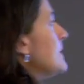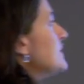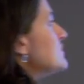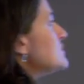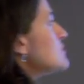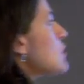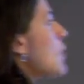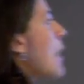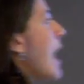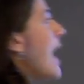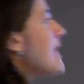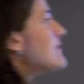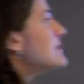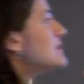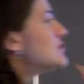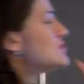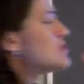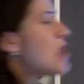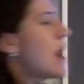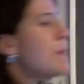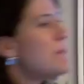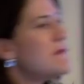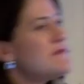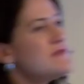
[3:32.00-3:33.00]
So at the
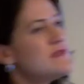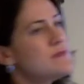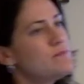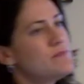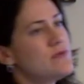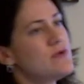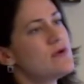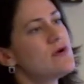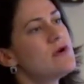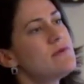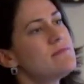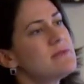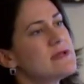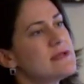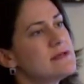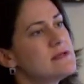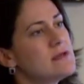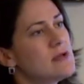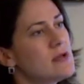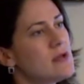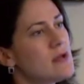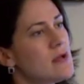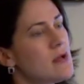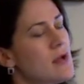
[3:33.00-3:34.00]
top of the pyramid,
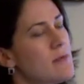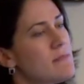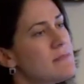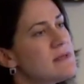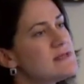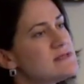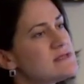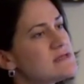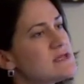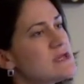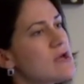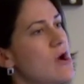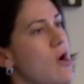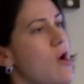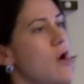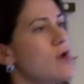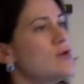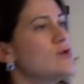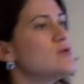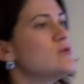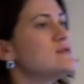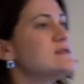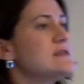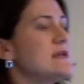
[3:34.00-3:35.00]
Minsky
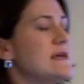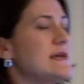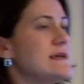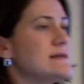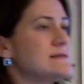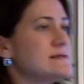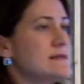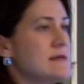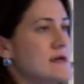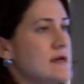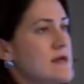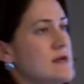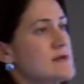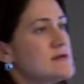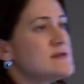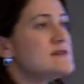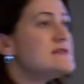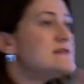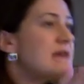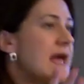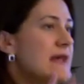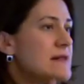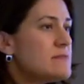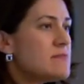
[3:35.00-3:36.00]
argues, is
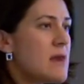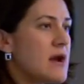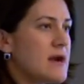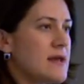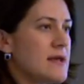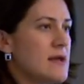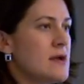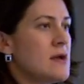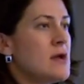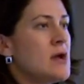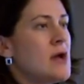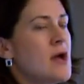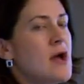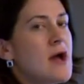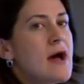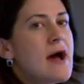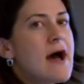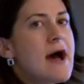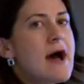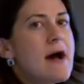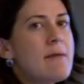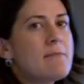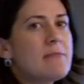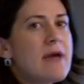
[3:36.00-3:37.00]
state money.
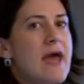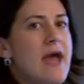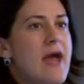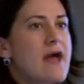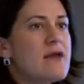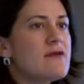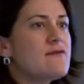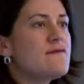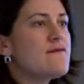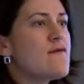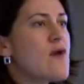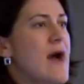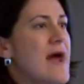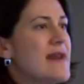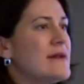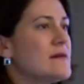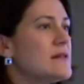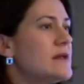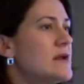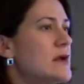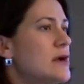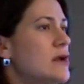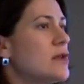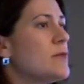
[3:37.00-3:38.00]
And for
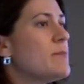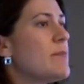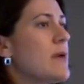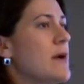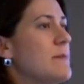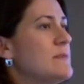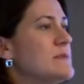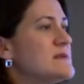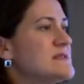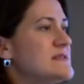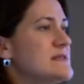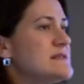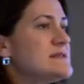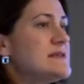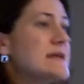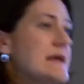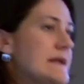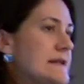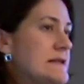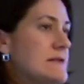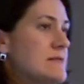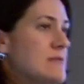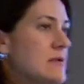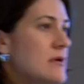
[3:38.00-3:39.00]
analytical purposes,
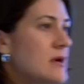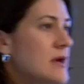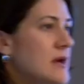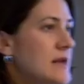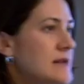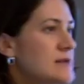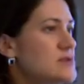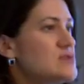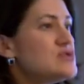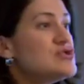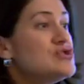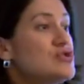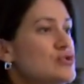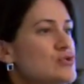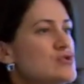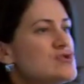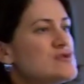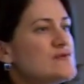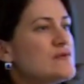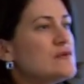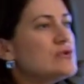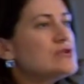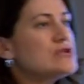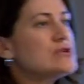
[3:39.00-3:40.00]
it is
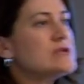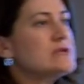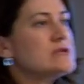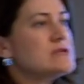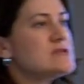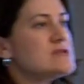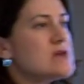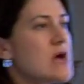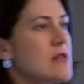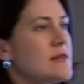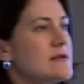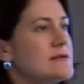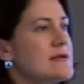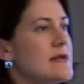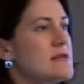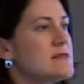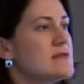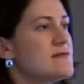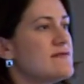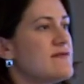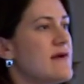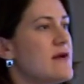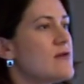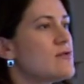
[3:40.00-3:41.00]
useful to consolidate
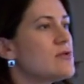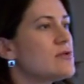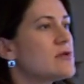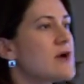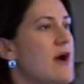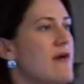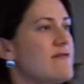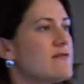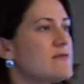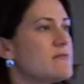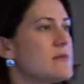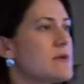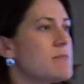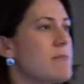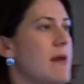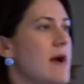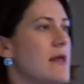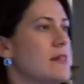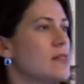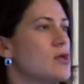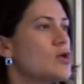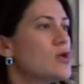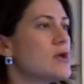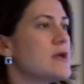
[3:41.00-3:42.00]
the federal government
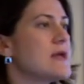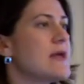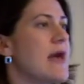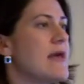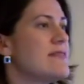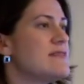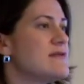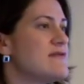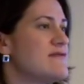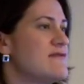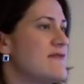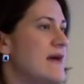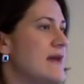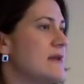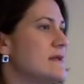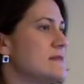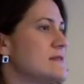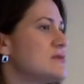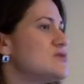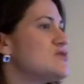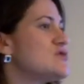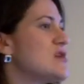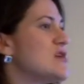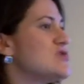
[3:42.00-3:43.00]
by looking at the Fed
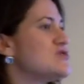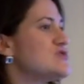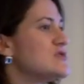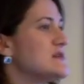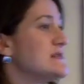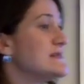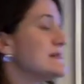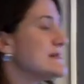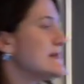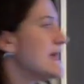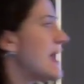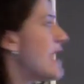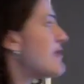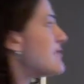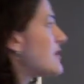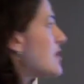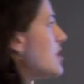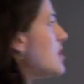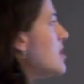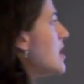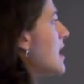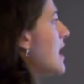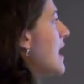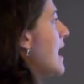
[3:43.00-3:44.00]
and the Treasury
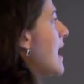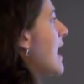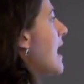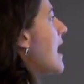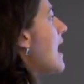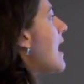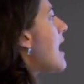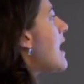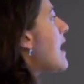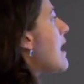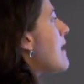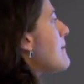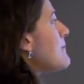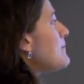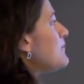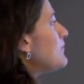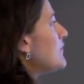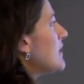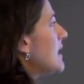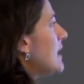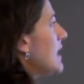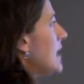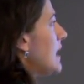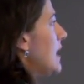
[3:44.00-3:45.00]
together.
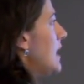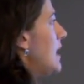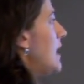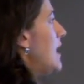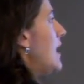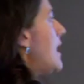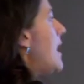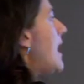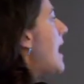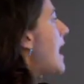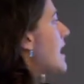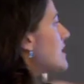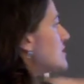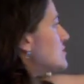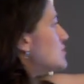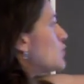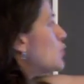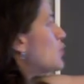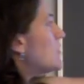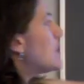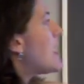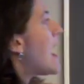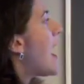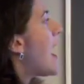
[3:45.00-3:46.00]
And we